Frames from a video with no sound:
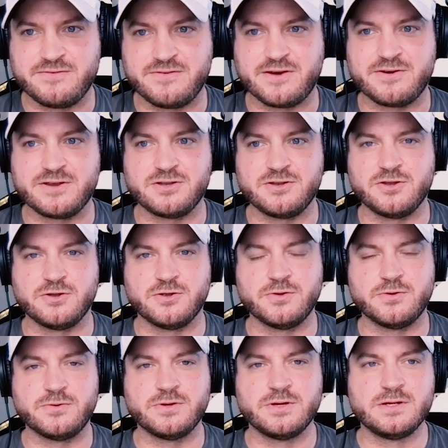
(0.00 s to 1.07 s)
very
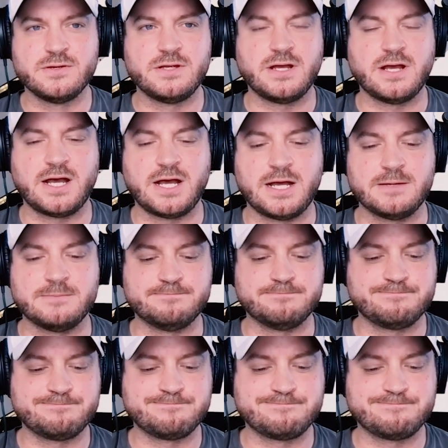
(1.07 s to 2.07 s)
new, um,